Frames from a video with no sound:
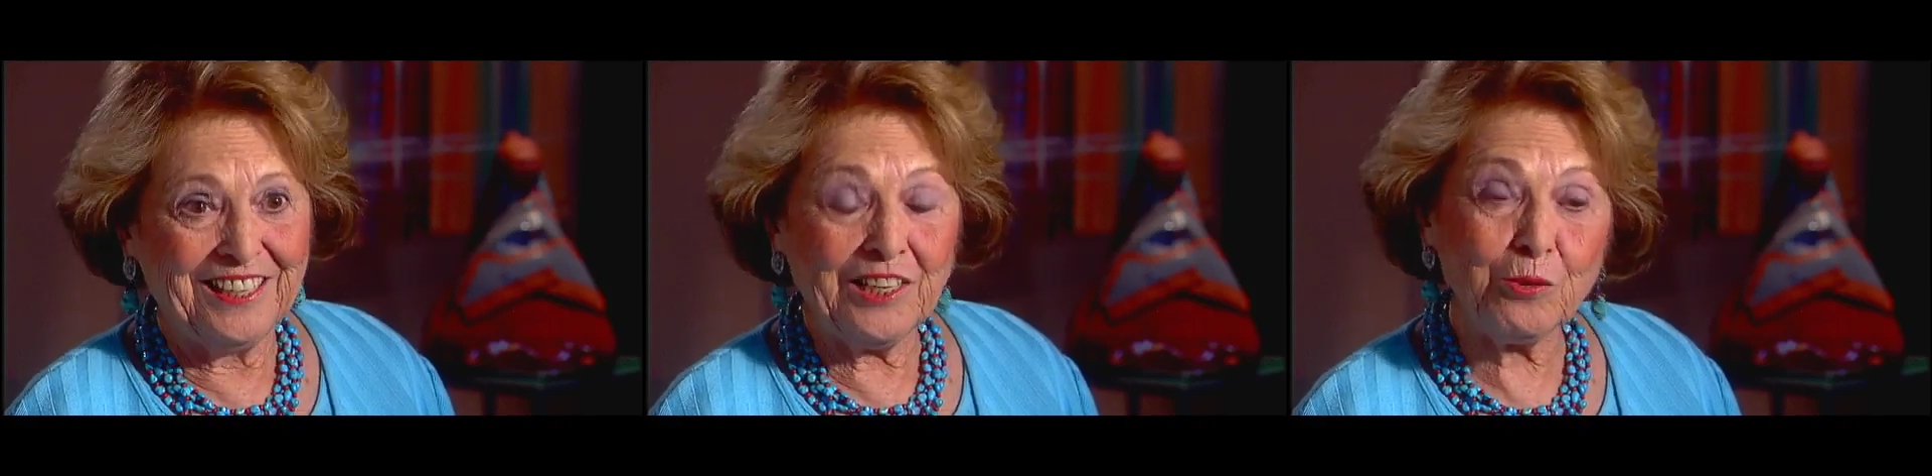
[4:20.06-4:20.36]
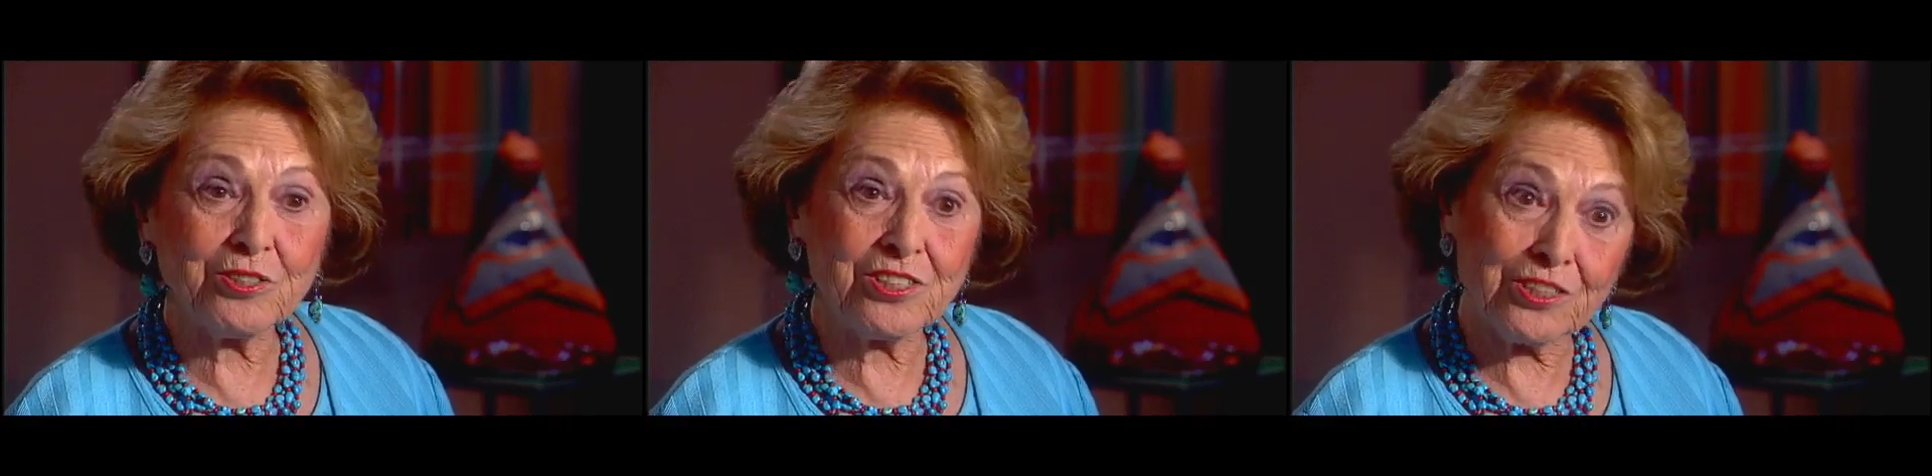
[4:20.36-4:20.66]

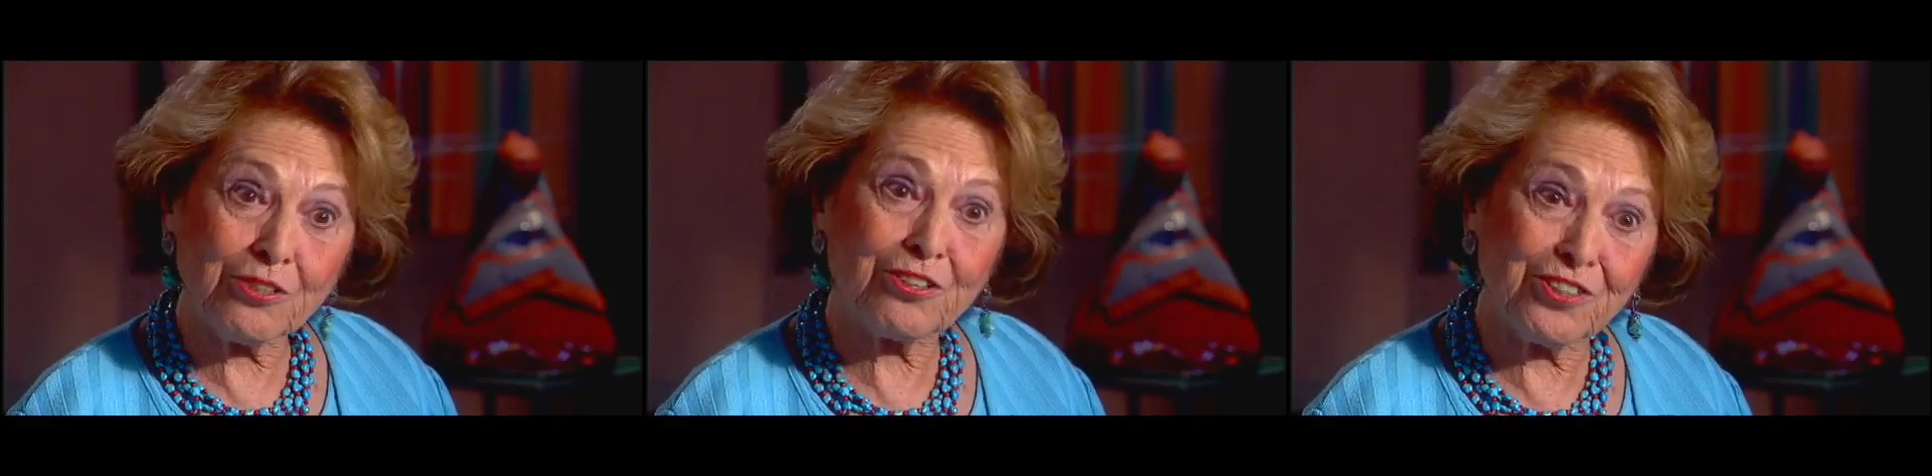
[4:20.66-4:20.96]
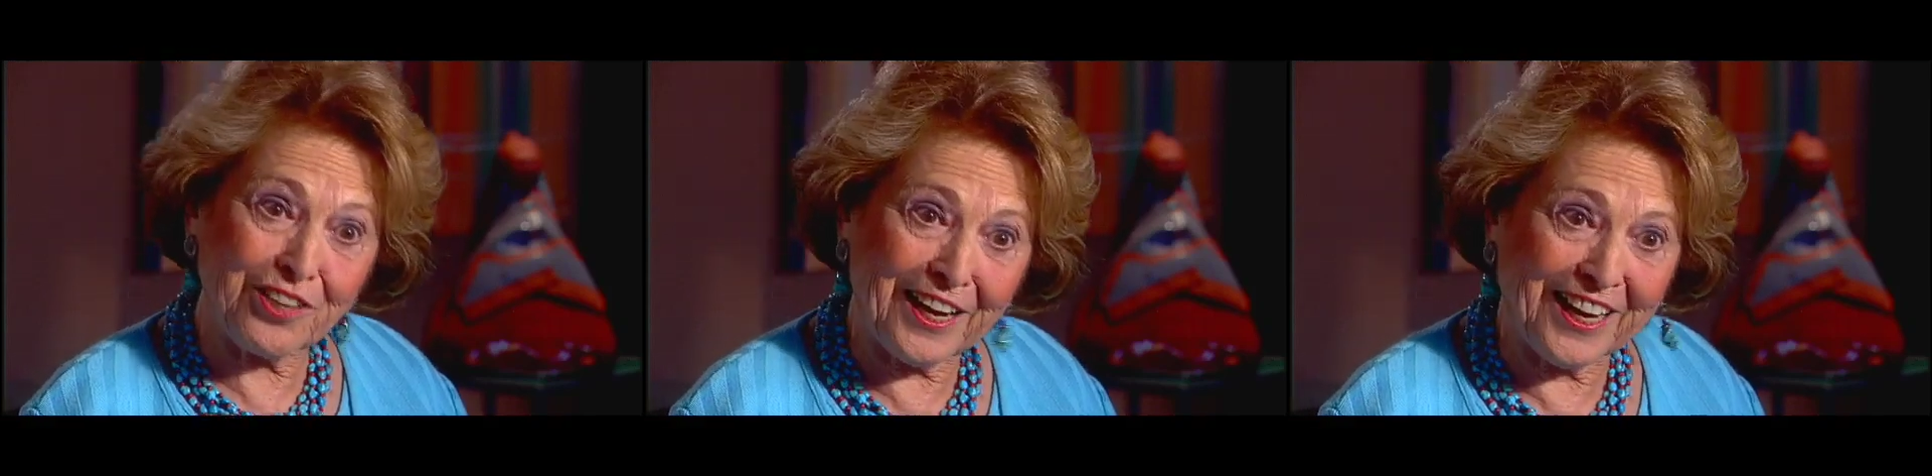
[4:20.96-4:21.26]
He was still
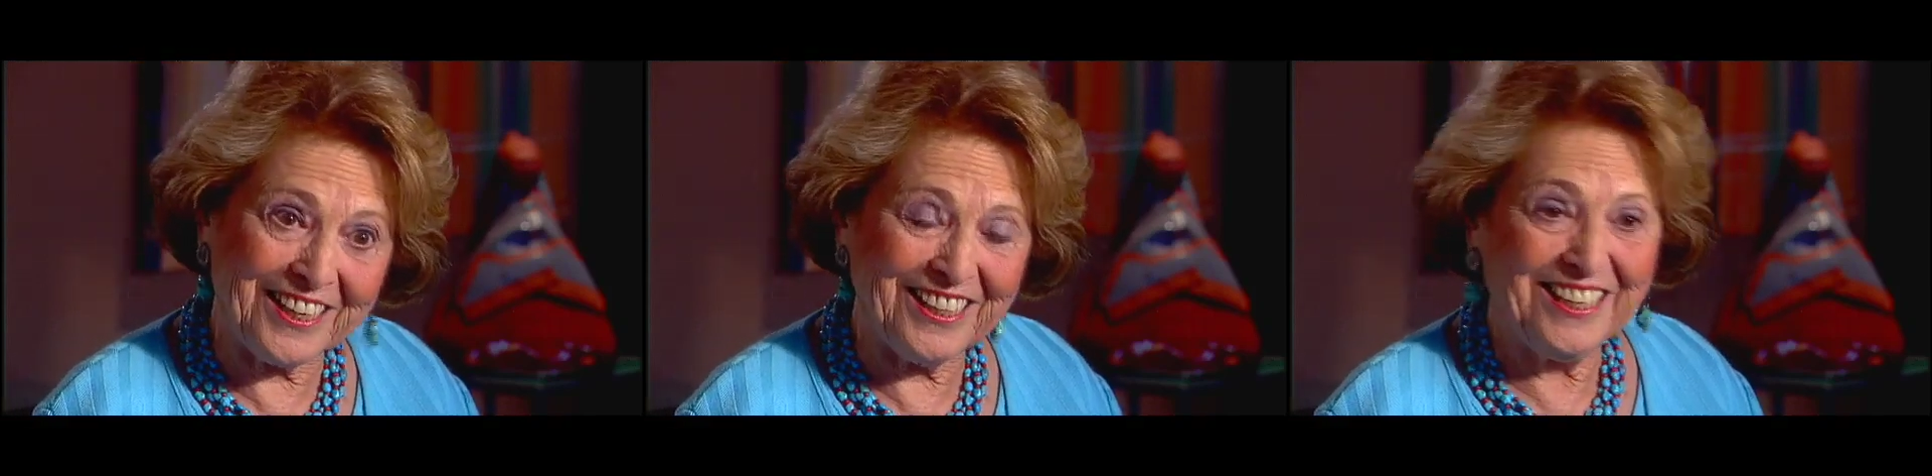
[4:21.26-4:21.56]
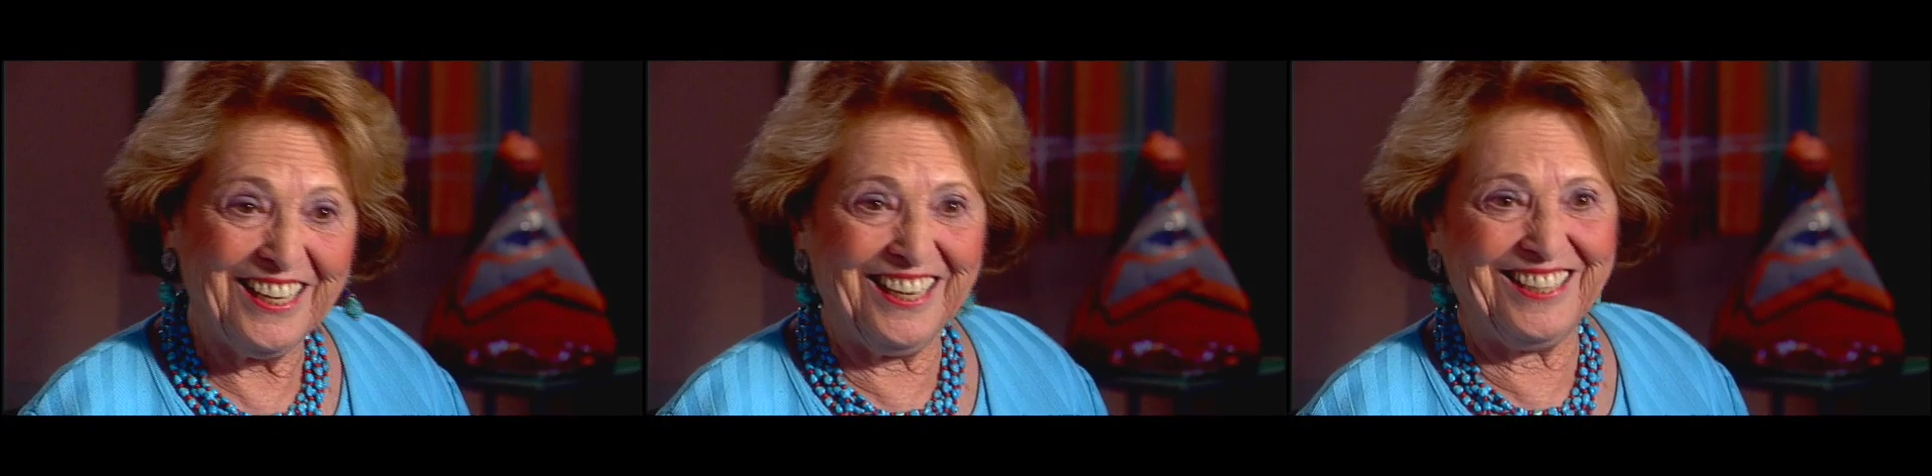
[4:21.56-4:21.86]
crying,
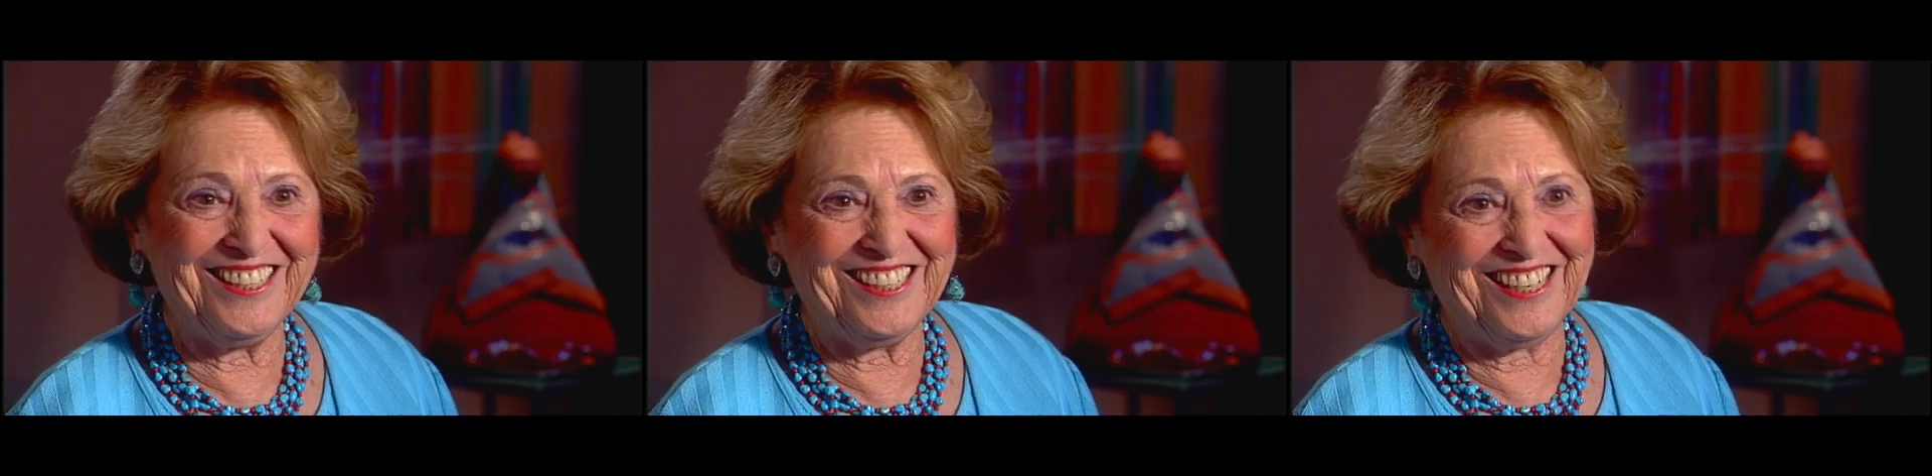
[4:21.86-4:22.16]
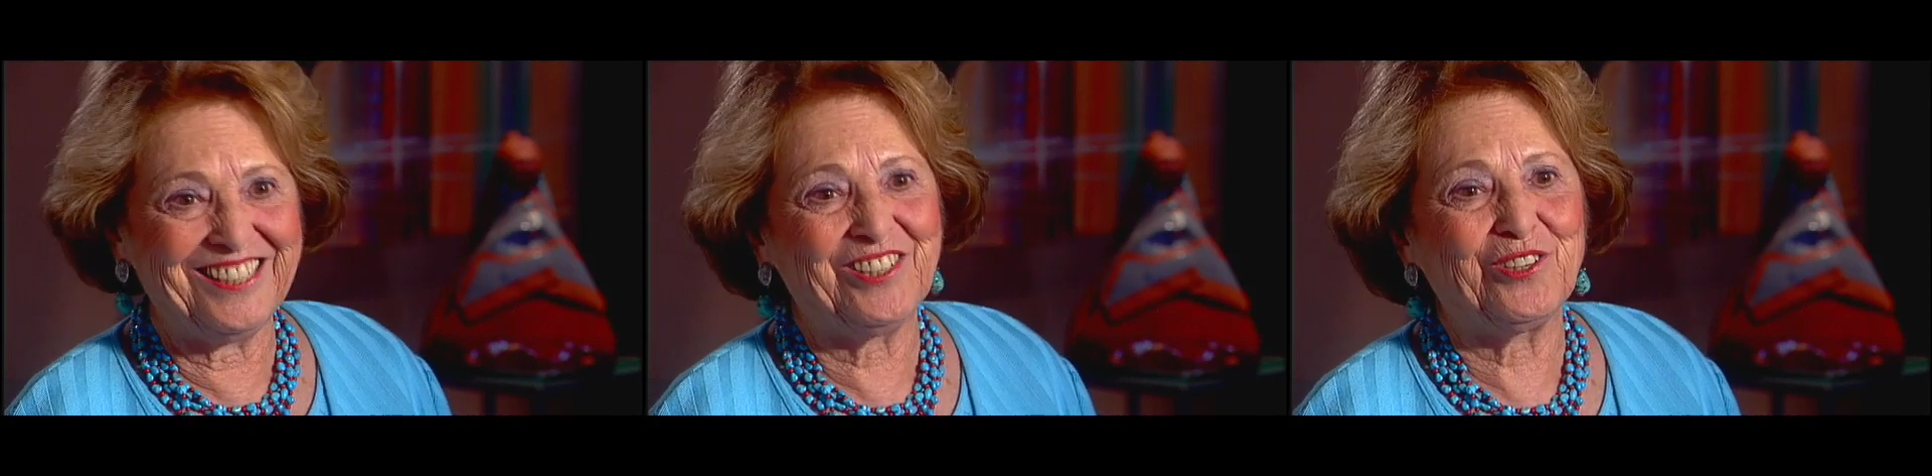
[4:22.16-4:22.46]
and he
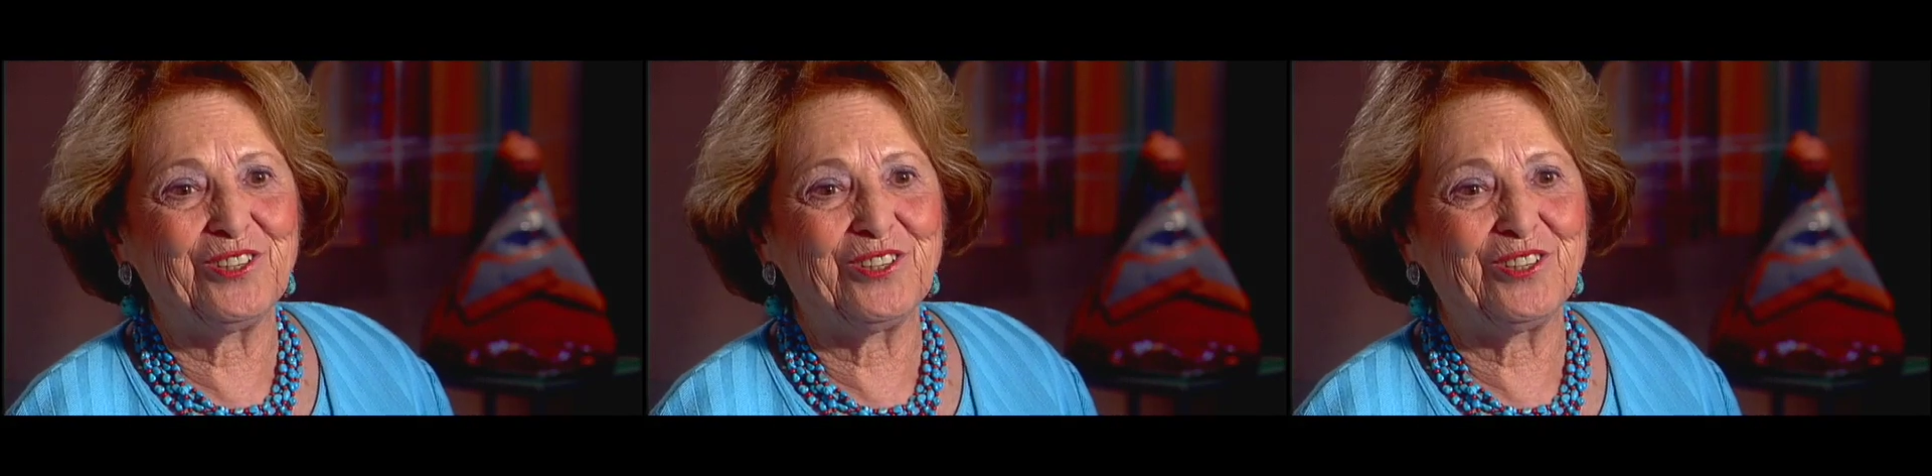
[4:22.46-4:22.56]
says